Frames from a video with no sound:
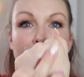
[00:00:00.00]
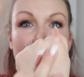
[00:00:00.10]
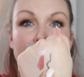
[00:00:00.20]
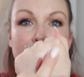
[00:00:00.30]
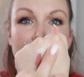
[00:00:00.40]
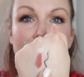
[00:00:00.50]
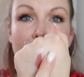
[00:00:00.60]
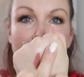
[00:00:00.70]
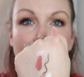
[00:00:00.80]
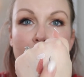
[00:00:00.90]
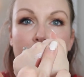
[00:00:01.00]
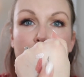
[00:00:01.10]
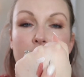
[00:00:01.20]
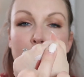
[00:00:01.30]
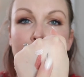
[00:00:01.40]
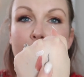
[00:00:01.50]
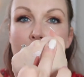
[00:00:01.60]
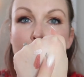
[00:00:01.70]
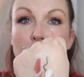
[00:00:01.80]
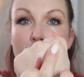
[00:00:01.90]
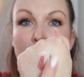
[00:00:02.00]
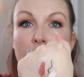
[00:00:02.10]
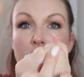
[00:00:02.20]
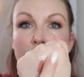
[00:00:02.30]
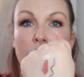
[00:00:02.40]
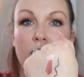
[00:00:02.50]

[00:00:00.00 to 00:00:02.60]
This is the eyeliner. I'm rubbing it.